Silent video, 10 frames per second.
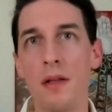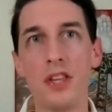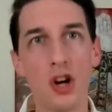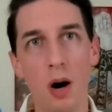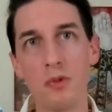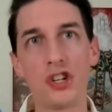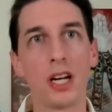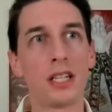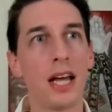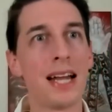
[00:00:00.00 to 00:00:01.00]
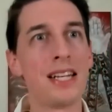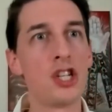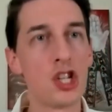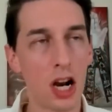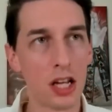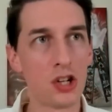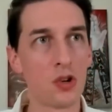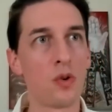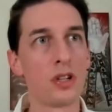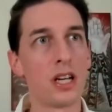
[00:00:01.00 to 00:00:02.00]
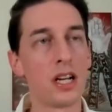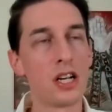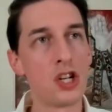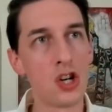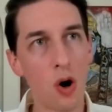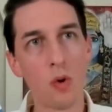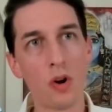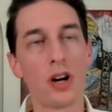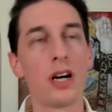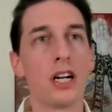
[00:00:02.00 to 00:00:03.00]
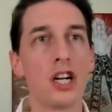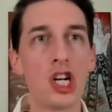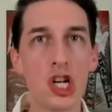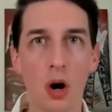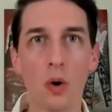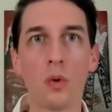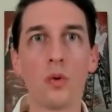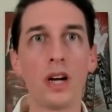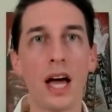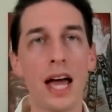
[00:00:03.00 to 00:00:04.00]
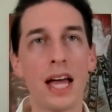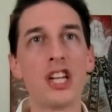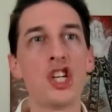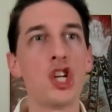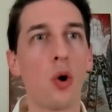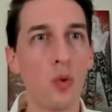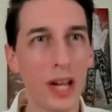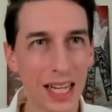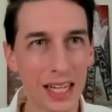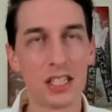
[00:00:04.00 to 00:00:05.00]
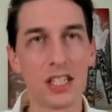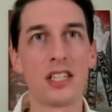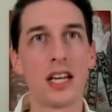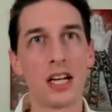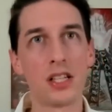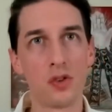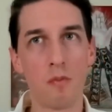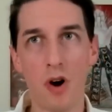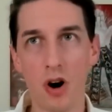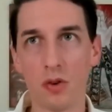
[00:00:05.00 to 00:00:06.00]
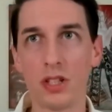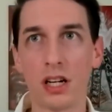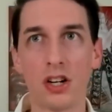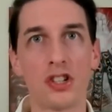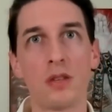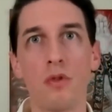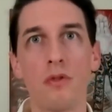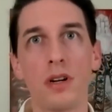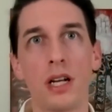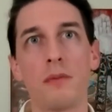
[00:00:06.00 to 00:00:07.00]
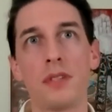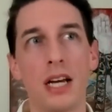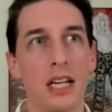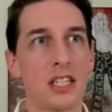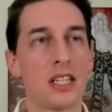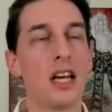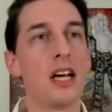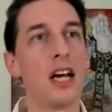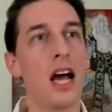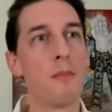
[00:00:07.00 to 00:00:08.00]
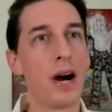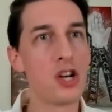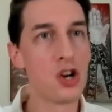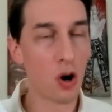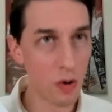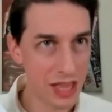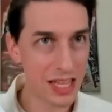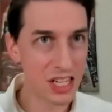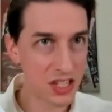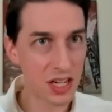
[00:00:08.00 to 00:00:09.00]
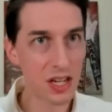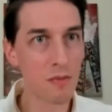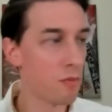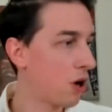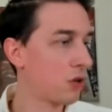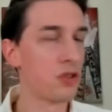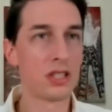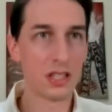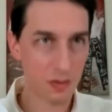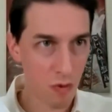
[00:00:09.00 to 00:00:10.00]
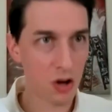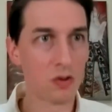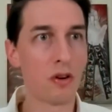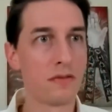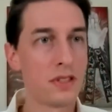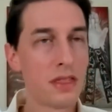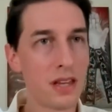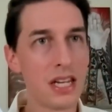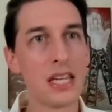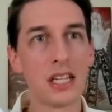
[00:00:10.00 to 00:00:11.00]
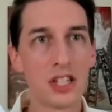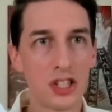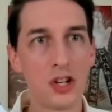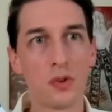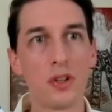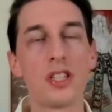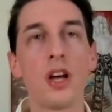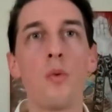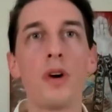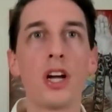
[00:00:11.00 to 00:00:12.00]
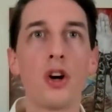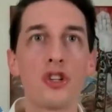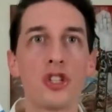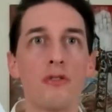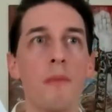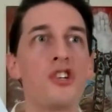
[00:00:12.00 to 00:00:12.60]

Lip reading: the object, and knowledge, or the knower, known, and knowing. This is another model that Krishna will tell us. And by knowing these three models, this model of the three constituents, we can also